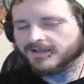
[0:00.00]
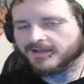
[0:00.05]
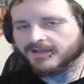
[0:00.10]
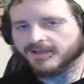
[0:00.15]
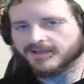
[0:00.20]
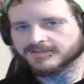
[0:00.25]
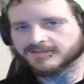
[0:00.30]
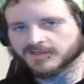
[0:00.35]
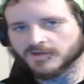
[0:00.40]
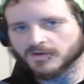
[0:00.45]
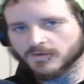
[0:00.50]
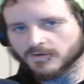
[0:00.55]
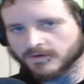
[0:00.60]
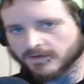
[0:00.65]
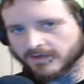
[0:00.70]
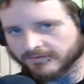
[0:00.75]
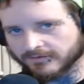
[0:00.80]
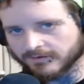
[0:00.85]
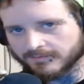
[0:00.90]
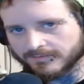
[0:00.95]
How's it
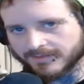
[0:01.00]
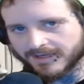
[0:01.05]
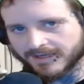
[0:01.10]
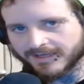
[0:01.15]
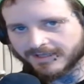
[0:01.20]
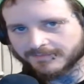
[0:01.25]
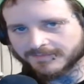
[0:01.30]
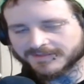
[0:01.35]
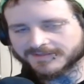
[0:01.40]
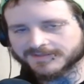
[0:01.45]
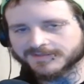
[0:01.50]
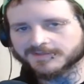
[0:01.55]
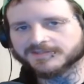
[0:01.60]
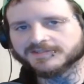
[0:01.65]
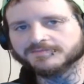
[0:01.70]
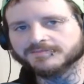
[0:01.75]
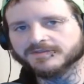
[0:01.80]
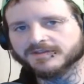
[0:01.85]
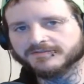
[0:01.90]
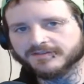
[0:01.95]
going, everybody?
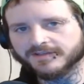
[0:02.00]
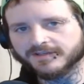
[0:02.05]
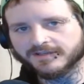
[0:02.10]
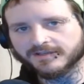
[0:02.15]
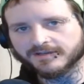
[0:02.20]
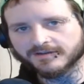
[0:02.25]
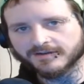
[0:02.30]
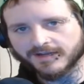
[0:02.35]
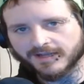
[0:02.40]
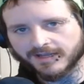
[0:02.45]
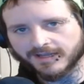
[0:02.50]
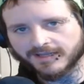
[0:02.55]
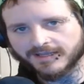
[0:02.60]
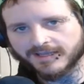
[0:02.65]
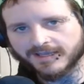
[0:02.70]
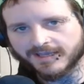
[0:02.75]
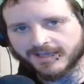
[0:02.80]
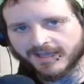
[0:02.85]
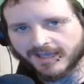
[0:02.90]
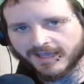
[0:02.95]
MisserSmiffy here,
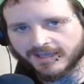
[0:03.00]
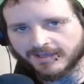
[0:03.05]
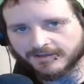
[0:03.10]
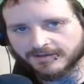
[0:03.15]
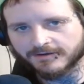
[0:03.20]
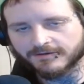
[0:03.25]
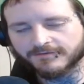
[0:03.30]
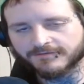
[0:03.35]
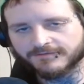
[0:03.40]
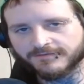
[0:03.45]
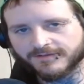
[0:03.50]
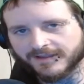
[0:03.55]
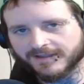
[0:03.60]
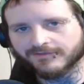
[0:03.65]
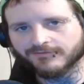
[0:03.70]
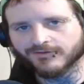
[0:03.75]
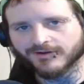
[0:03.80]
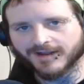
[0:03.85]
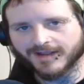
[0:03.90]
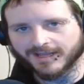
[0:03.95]
aka your
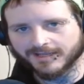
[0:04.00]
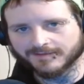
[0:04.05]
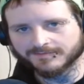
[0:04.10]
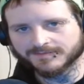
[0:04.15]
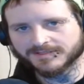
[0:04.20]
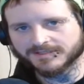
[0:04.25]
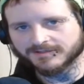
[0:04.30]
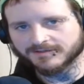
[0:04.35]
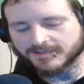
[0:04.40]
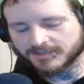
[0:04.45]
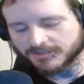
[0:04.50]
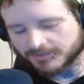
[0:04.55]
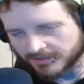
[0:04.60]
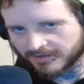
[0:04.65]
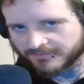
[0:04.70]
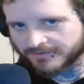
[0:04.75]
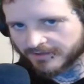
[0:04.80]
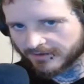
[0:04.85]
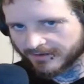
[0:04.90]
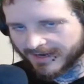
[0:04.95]
favorite hamster to
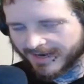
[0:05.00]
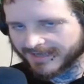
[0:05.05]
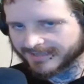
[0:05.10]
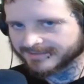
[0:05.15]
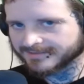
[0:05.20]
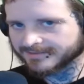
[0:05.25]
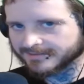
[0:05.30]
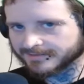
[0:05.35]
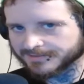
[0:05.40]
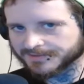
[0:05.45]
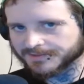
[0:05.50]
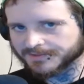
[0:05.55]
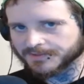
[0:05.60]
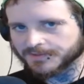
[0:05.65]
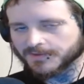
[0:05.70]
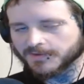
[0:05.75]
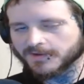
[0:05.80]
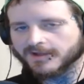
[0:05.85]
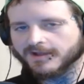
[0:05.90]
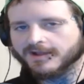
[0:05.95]
shove your ass
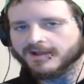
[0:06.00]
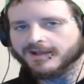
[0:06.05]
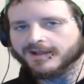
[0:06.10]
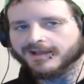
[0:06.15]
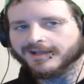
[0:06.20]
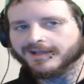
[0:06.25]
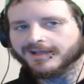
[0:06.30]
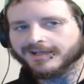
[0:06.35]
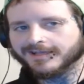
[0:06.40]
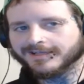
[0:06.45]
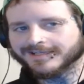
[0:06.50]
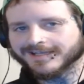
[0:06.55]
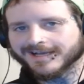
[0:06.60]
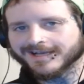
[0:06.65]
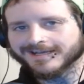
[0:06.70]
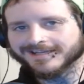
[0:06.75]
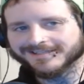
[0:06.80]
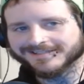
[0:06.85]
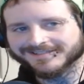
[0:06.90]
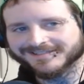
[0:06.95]
into.
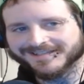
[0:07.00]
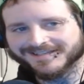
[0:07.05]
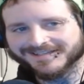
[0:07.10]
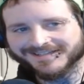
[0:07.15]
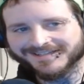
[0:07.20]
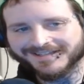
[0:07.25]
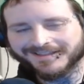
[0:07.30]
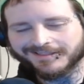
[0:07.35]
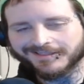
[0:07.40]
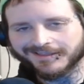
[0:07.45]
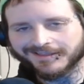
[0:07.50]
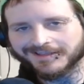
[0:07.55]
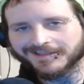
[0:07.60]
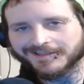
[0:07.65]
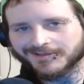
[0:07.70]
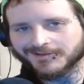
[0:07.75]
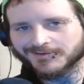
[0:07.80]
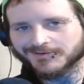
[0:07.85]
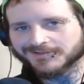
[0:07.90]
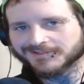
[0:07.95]
Guys, thank
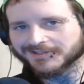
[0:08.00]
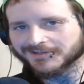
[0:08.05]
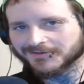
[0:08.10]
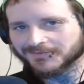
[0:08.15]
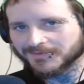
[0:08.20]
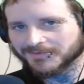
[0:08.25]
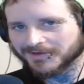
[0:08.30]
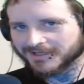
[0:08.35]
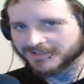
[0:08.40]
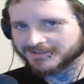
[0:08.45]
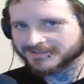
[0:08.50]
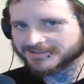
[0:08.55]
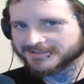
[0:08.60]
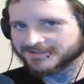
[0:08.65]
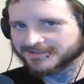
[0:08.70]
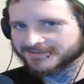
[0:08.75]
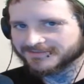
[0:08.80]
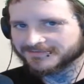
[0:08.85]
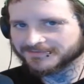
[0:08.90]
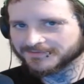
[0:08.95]
you so much
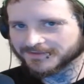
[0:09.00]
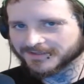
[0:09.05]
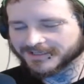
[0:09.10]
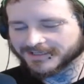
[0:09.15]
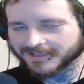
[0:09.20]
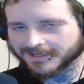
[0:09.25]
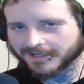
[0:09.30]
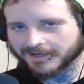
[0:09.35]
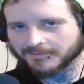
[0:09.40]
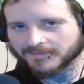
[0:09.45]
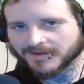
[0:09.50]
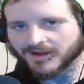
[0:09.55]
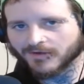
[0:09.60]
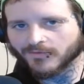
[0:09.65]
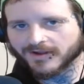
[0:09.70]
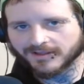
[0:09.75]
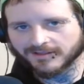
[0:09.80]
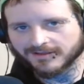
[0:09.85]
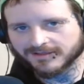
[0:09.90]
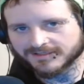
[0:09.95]
for getting my
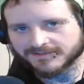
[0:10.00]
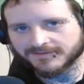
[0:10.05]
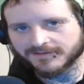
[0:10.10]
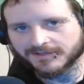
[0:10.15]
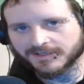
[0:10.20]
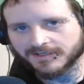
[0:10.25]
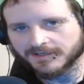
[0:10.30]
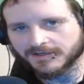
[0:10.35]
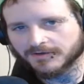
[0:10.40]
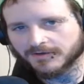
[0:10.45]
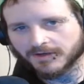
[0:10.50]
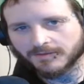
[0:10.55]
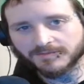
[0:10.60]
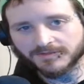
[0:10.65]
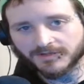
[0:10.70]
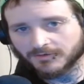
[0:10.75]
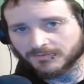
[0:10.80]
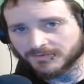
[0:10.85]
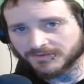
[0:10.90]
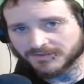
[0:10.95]
weight loss video up
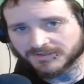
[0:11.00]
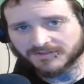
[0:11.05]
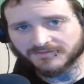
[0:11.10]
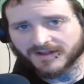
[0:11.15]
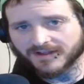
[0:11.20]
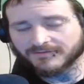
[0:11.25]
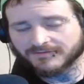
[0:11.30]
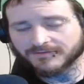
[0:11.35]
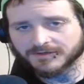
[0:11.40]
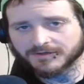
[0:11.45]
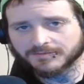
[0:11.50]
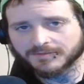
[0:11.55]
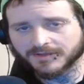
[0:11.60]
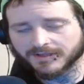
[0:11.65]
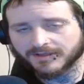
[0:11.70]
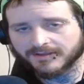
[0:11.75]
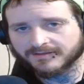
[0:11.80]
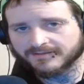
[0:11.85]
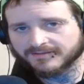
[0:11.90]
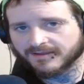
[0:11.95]
to almost 500
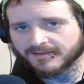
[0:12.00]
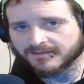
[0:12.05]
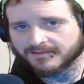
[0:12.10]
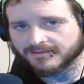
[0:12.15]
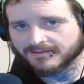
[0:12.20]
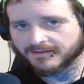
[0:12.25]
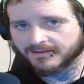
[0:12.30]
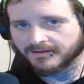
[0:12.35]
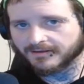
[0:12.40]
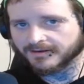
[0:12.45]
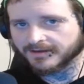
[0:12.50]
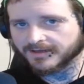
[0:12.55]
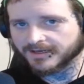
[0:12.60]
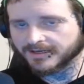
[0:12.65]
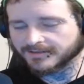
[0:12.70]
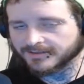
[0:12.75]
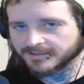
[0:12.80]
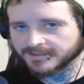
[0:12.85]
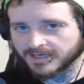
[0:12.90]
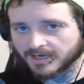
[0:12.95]
plays. I think
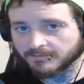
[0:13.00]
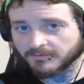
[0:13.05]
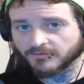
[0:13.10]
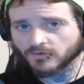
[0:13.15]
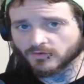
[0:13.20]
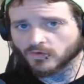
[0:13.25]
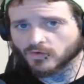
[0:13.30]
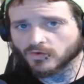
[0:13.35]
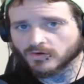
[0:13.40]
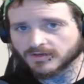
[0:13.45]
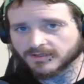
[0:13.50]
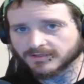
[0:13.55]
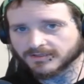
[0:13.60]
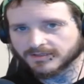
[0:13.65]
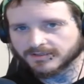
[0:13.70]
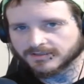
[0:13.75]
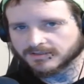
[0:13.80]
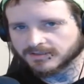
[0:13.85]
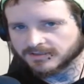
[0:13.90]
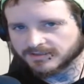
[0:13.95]
at the time of recording
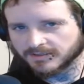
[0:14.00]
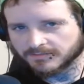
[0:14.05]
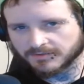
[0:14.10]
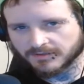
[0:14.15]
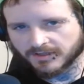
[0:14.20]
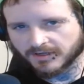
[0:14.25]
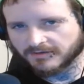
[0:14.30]
this, it's up to like